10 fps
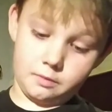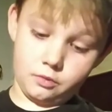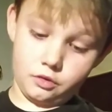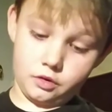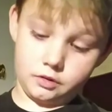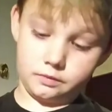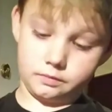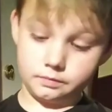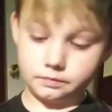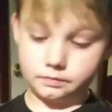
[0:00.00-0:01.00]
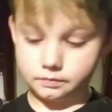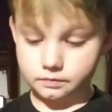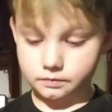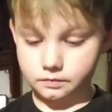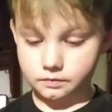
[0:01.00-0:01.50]
We ended up using about what,
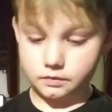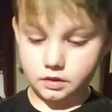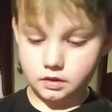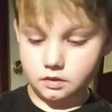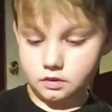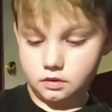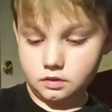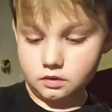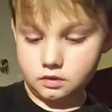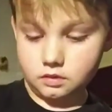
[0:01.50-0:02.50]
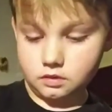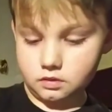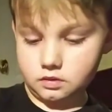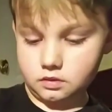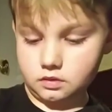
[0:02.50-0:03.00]
6
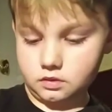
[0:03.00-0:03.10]
tablespoons?